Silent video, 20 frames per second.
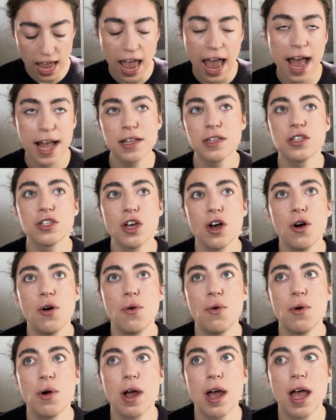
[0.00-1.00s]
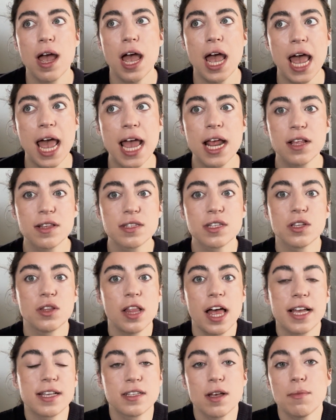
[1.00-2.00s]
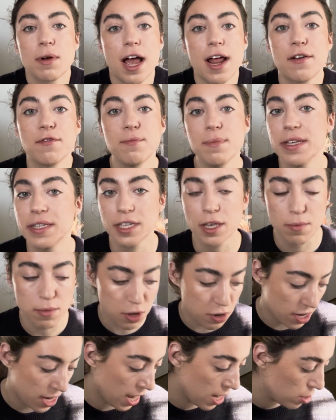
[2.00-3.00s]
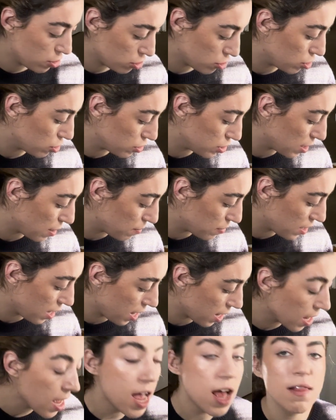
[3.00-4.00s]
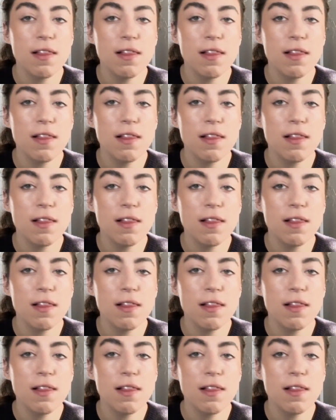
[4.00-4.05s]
And so it's like some kind of miscommunication or something.